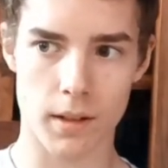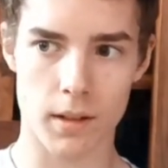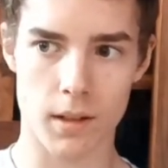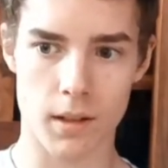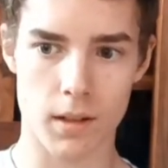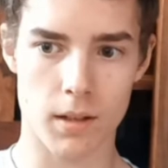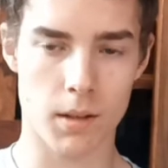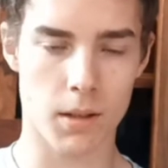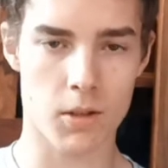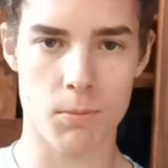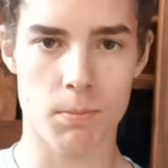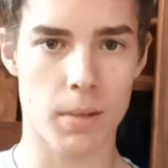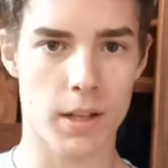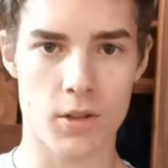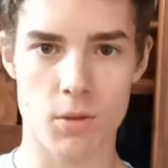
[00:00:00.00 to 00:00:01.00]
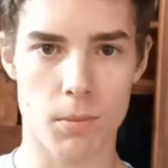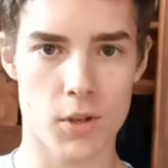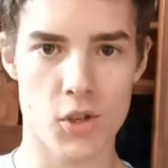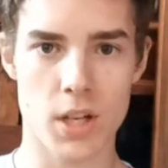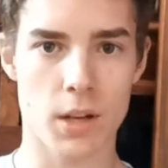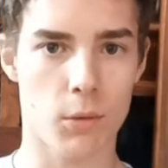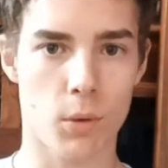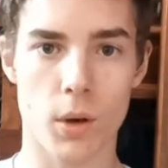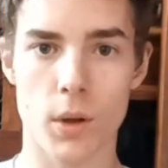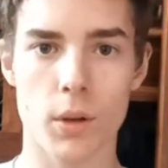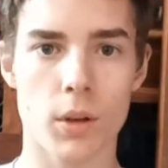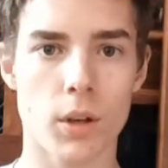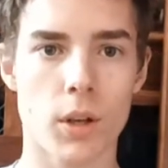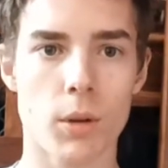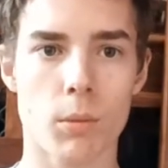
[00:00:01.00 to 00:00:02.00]
like a picture of my channel
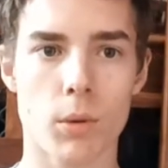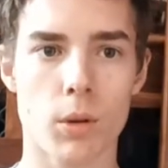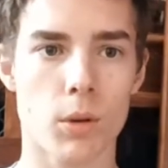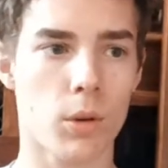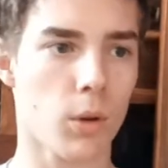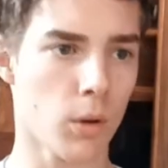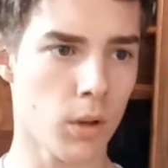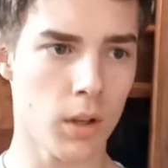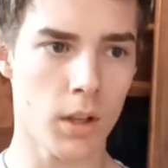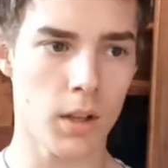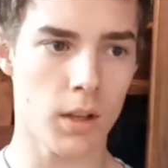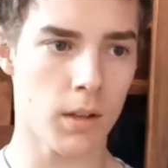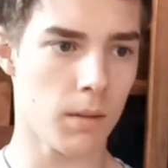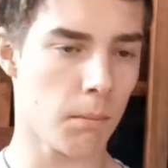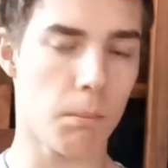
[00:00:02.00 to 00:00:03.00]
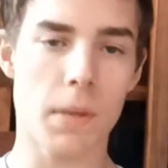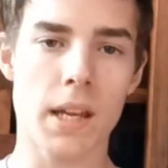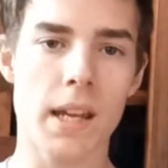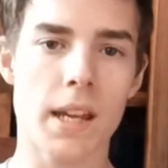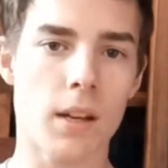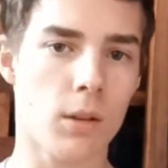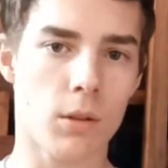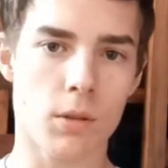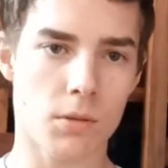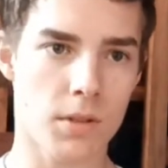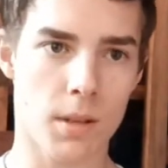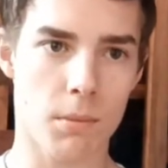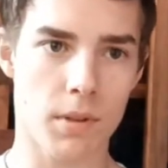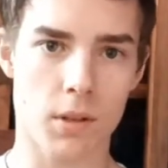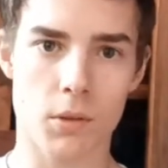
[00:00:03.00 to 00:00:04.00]
logo or me
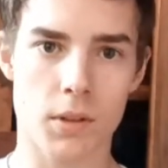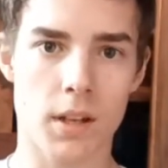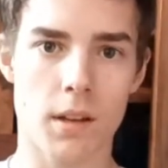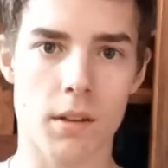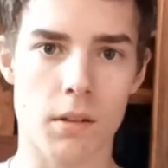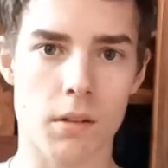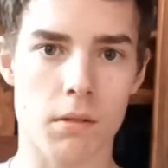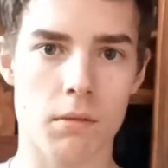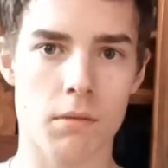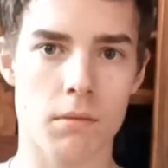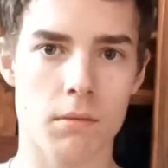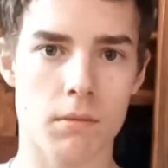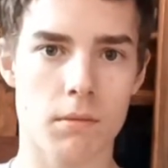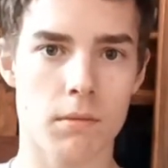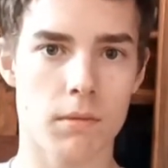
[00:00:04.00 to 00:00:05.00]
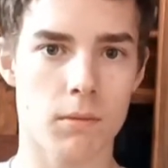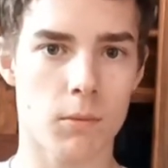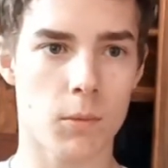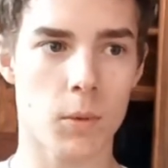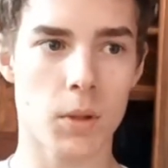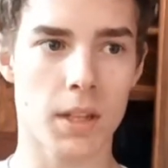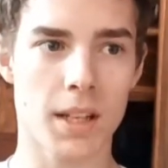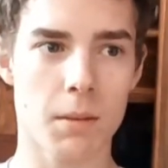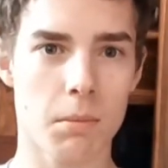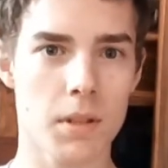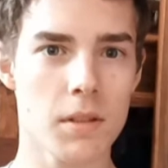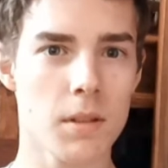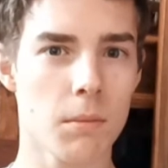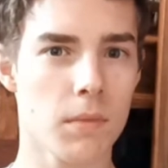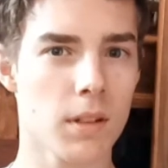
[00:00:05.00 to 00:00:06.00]
or something on the other. Would
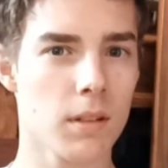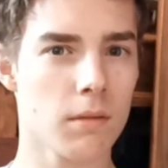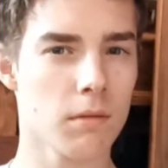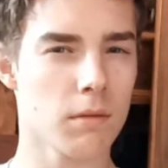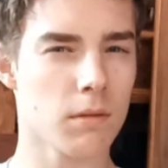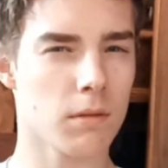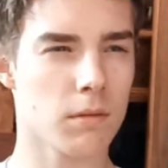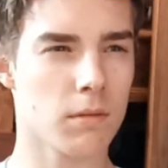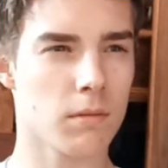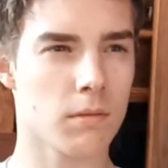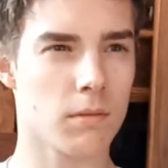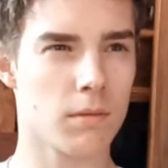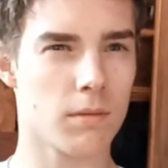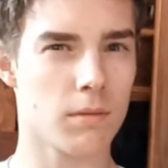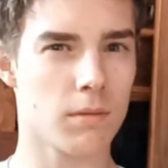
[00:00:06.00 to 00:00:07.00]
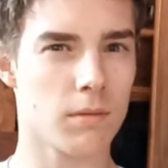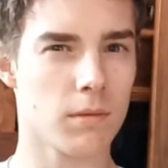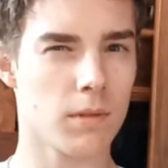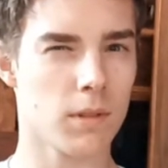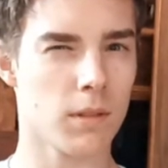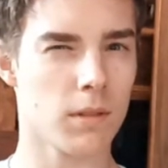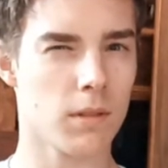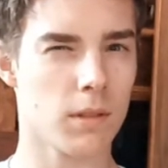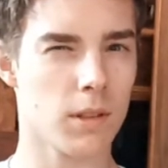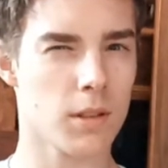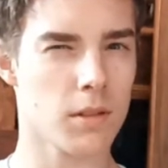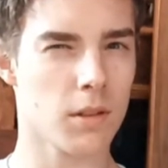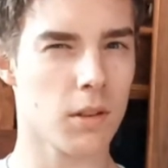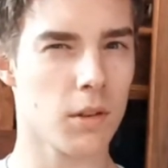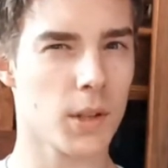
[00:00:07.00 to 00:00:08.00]
that be something
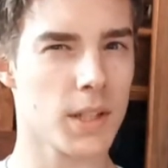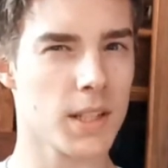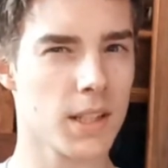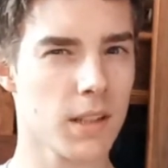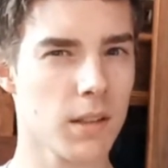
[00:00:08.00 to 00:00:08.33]
that's a good